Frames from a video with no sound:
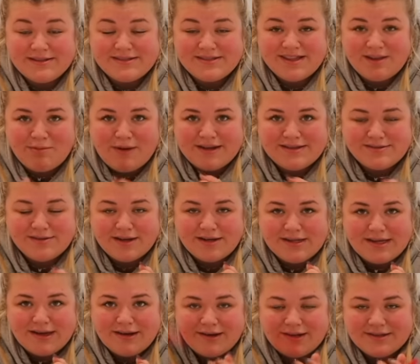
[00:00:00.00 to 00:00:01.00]
isn't the best
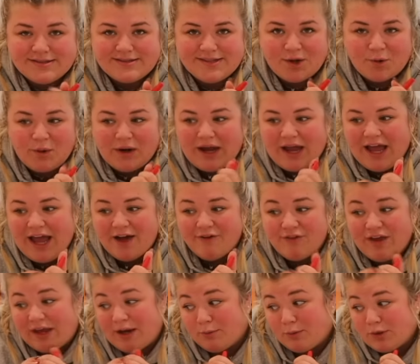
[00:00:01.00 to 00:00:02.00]
idea considering I
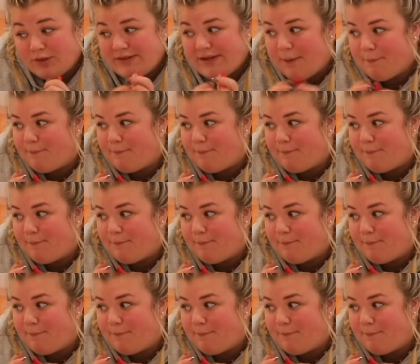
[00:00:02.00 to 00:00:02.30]
have animals,